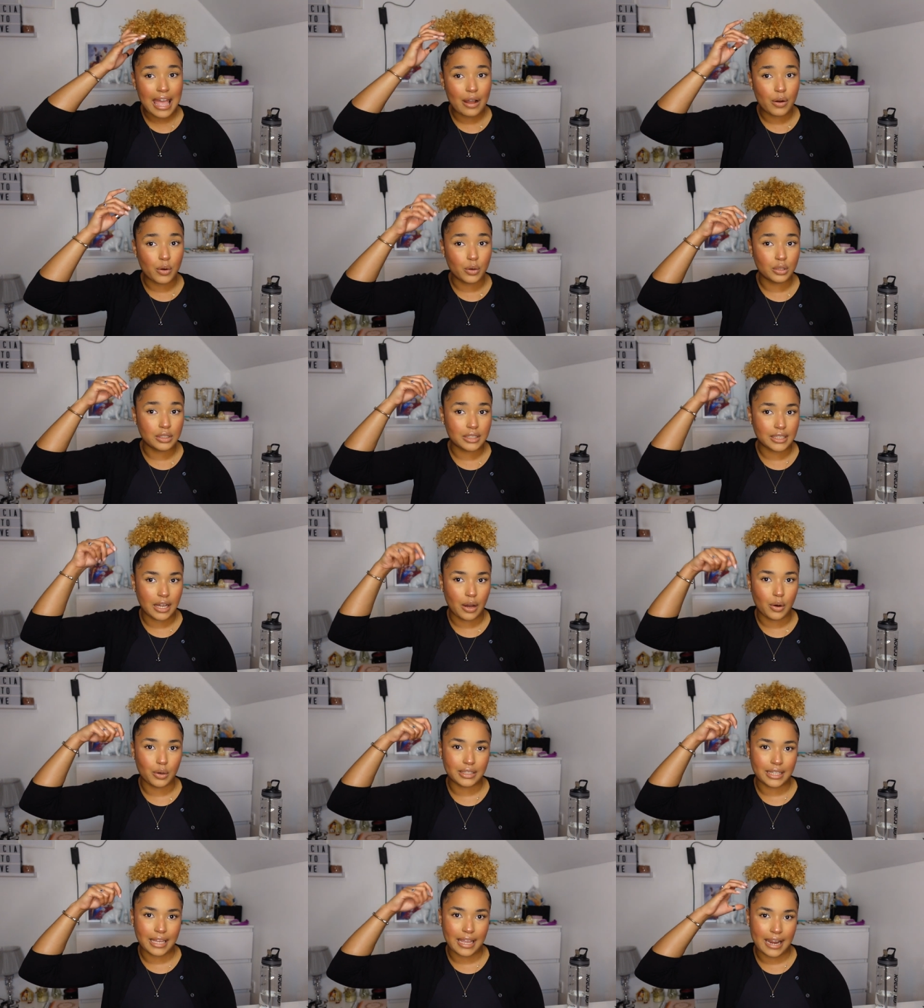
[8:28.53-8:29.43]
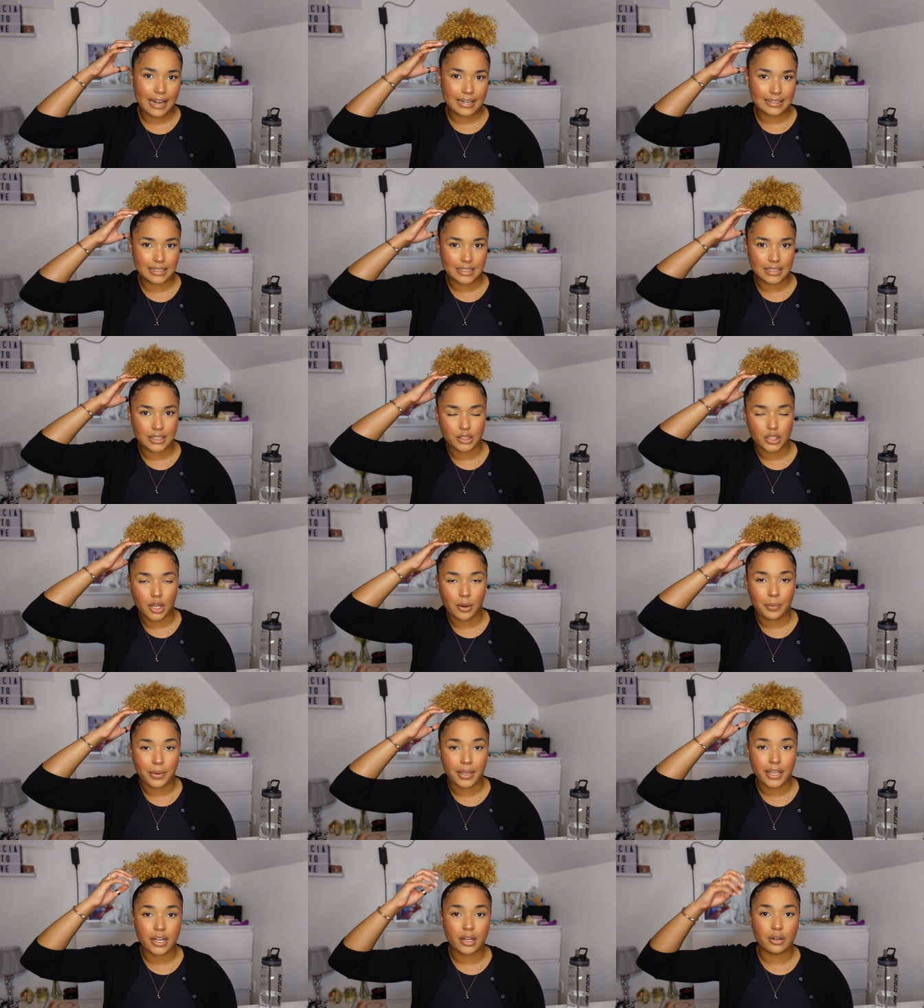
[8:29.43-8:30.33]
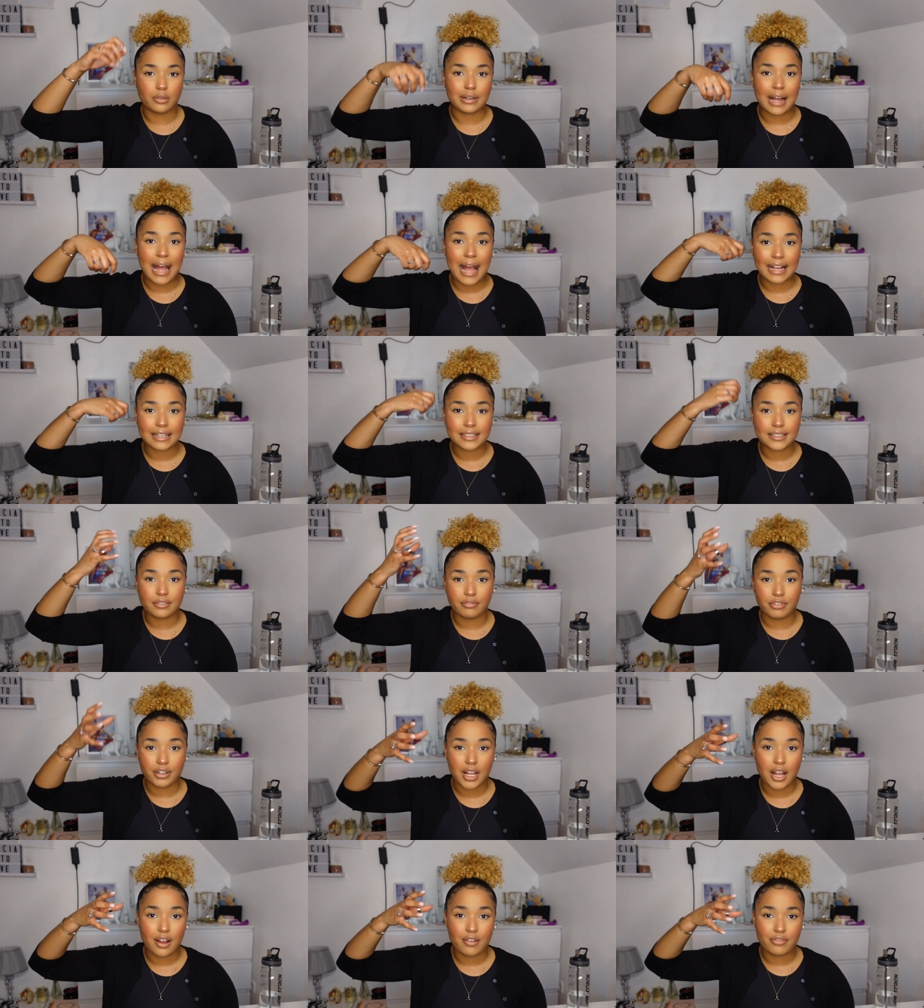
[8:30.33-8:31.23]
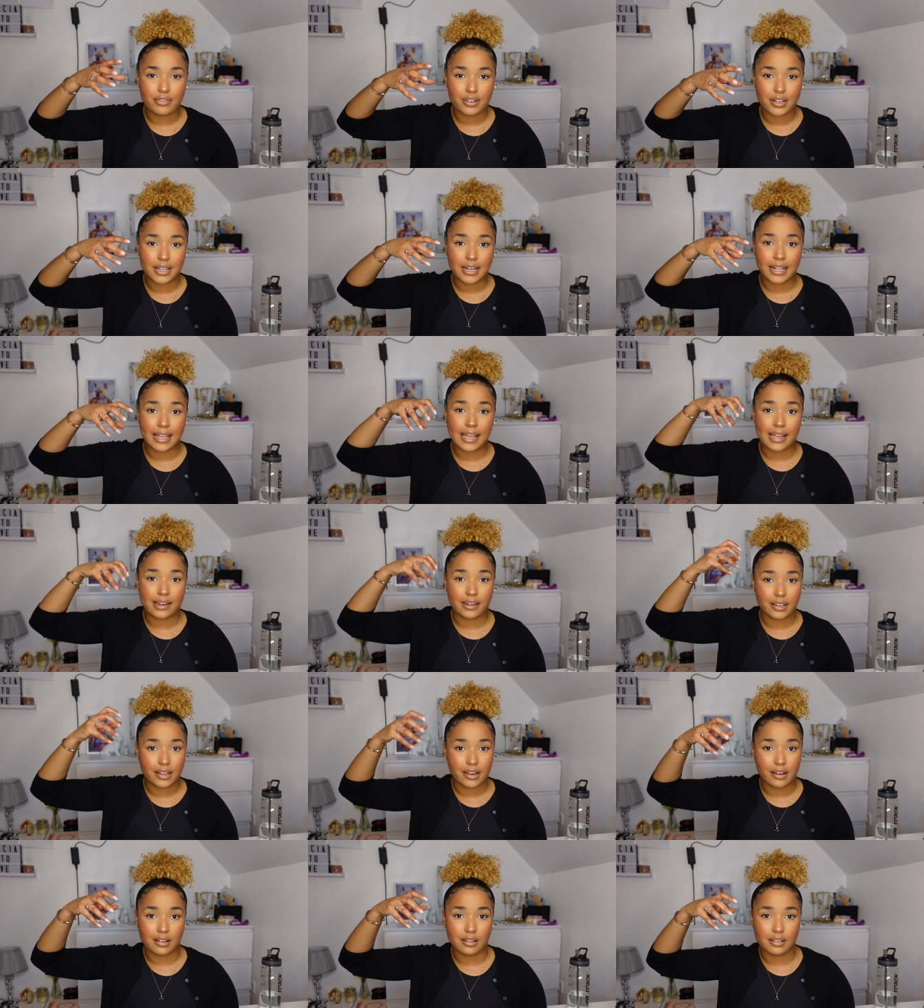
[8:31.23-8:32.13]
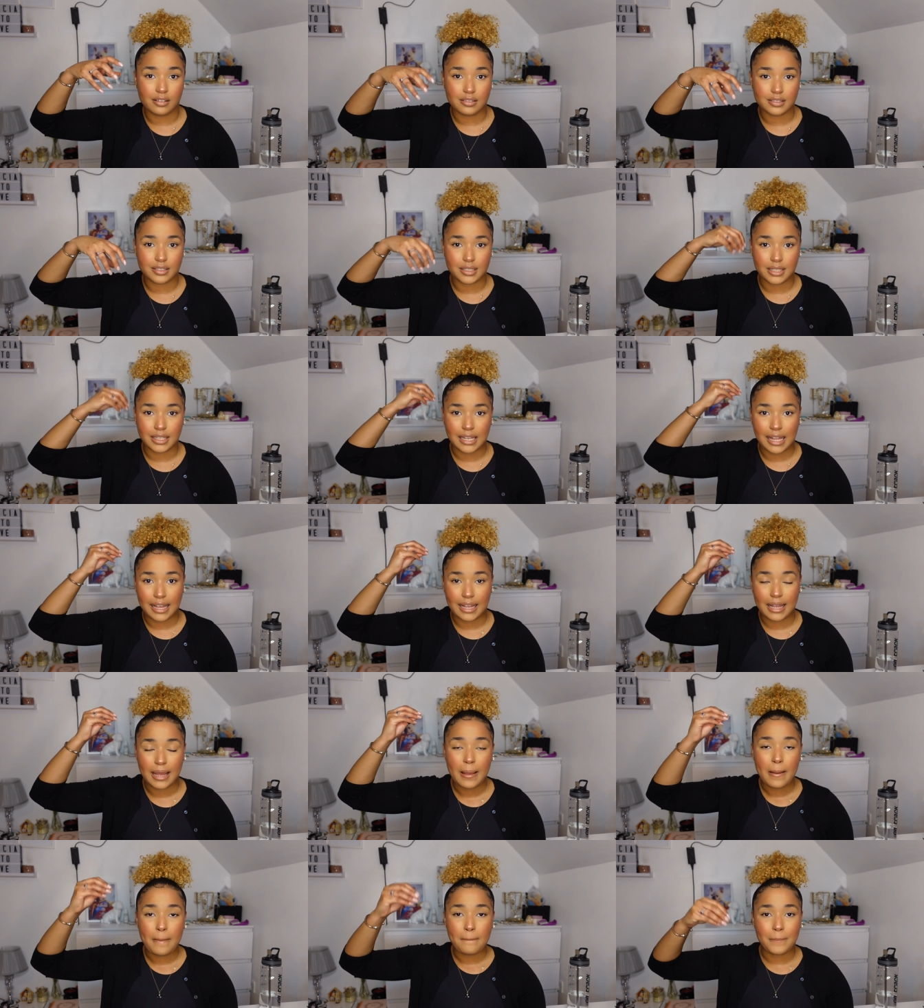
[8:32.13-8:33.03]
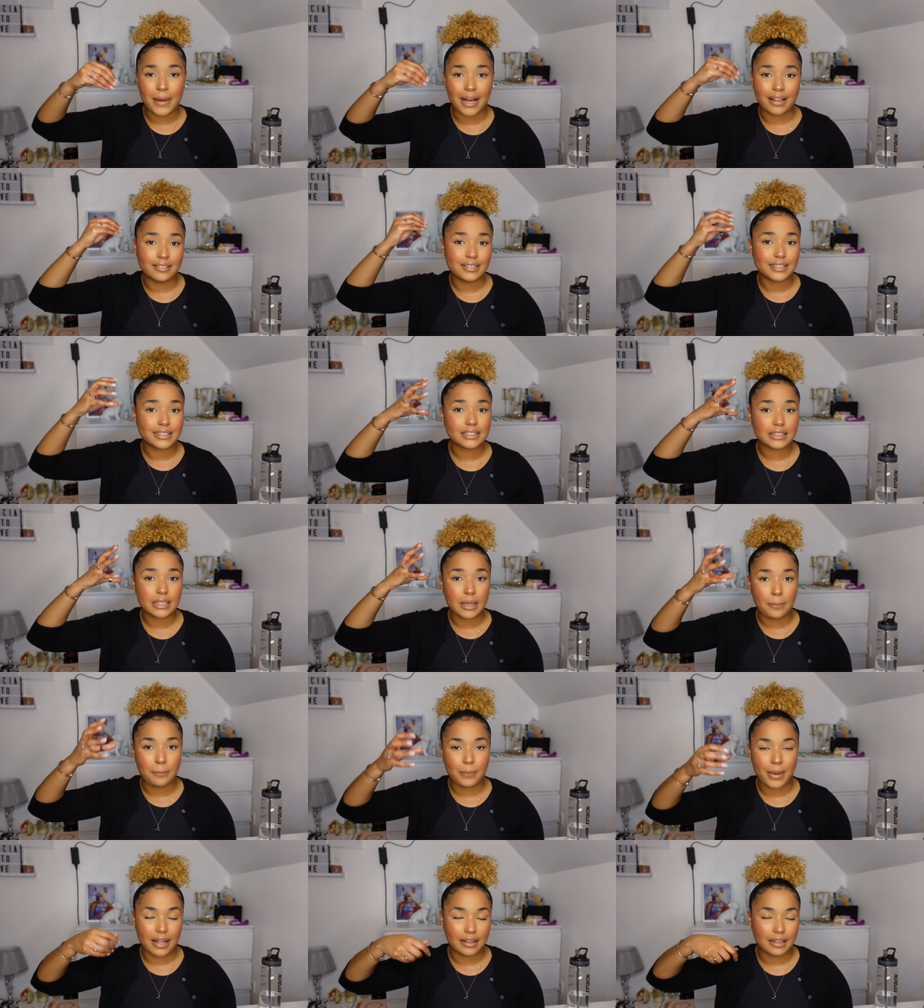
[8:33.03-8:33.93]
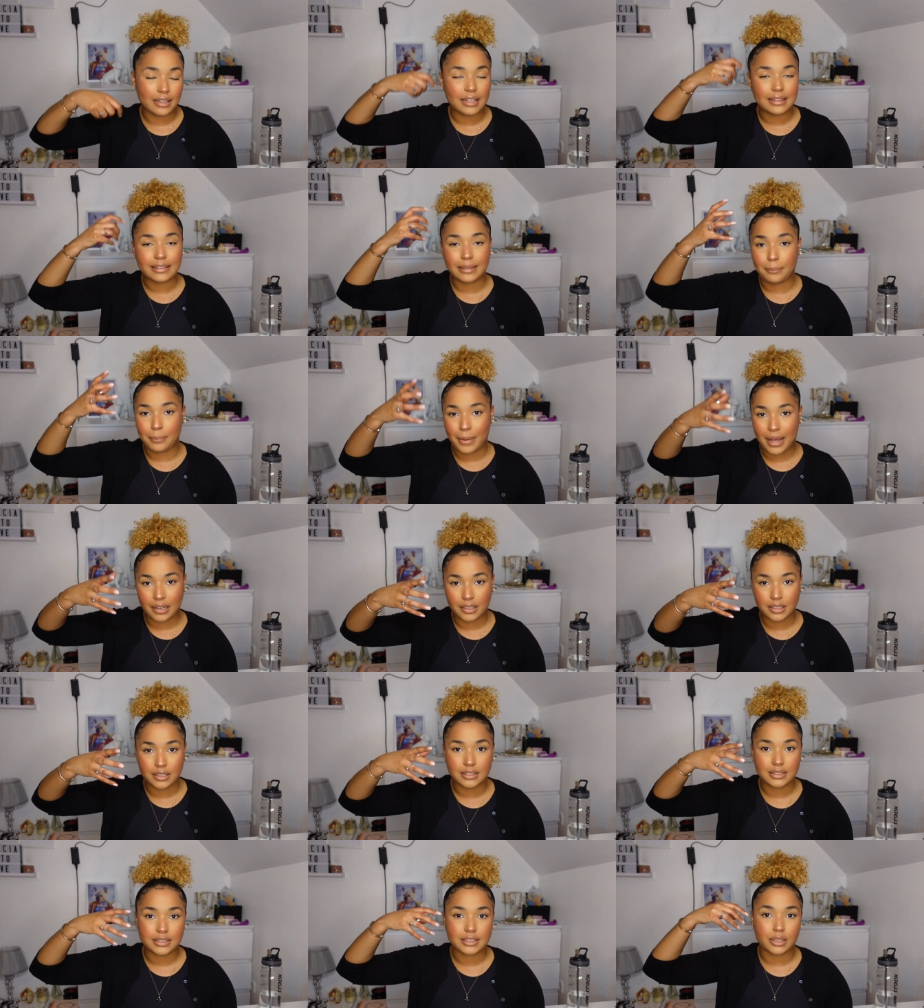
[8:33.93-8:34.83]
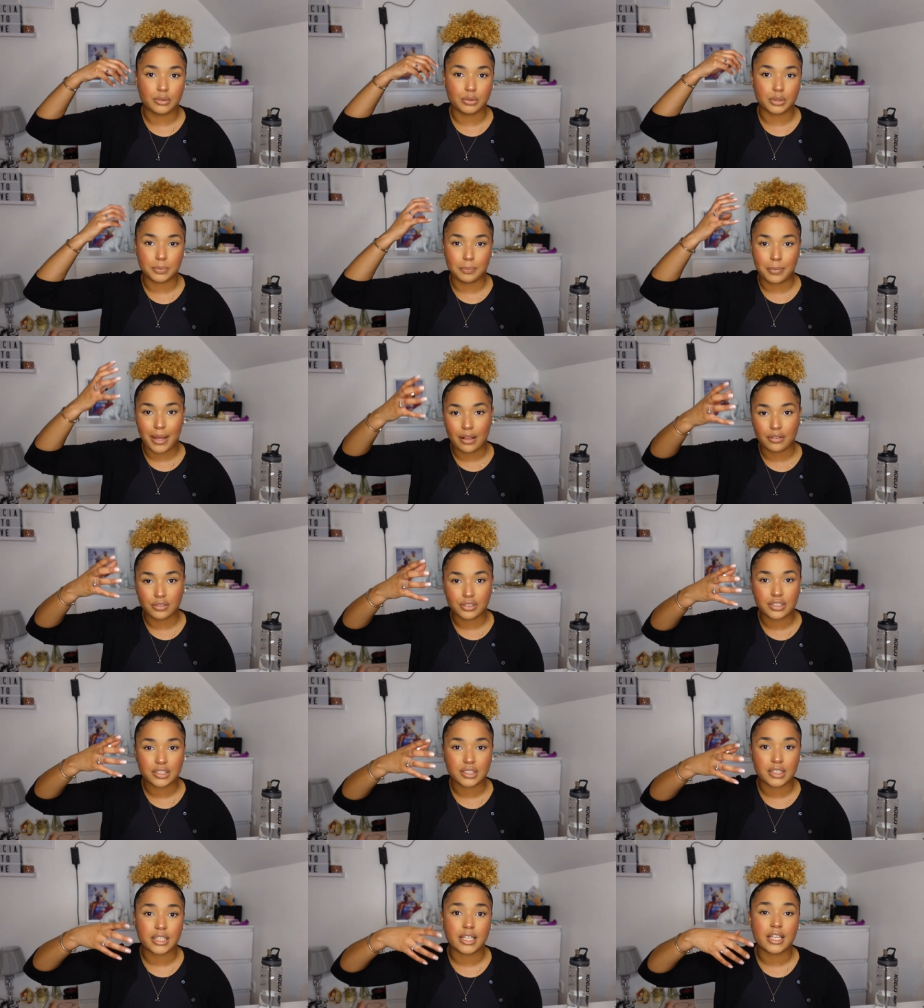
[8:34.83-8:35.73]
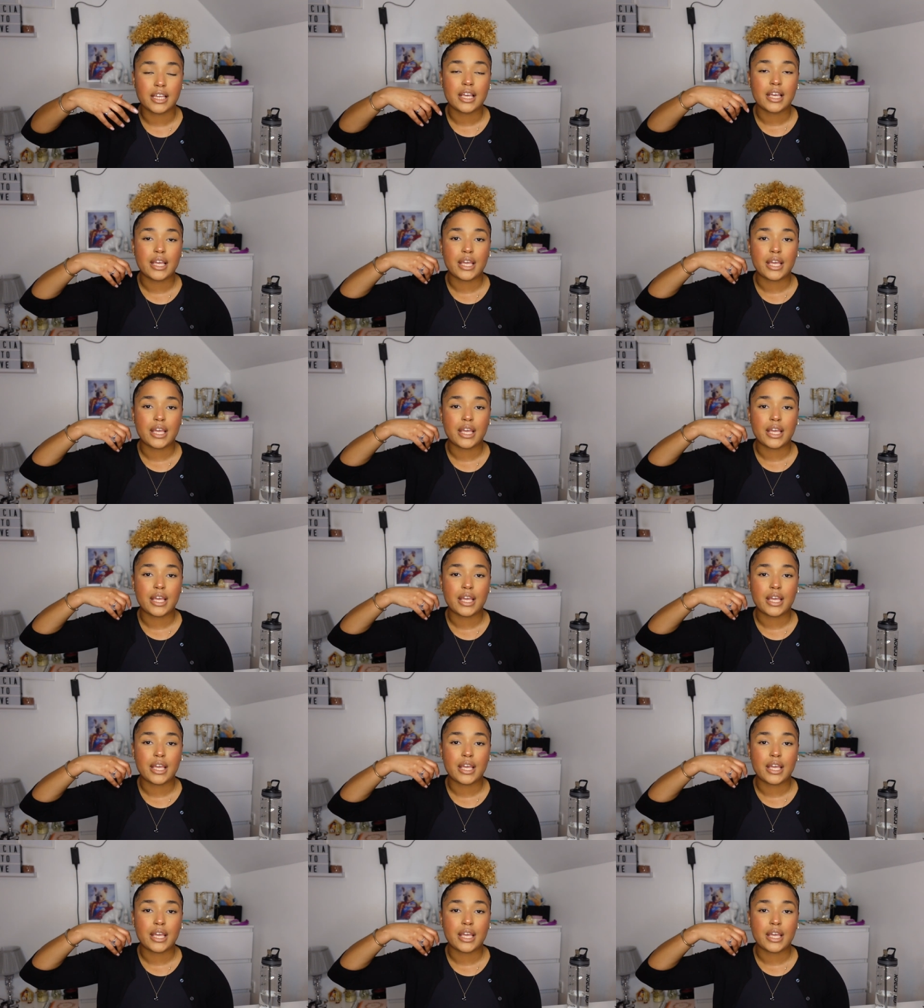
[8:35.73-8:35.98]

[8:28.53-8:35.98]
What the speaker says: all the hairs at the top here were actually recovering and getting curls and like balanced, the balance, it was bouncy.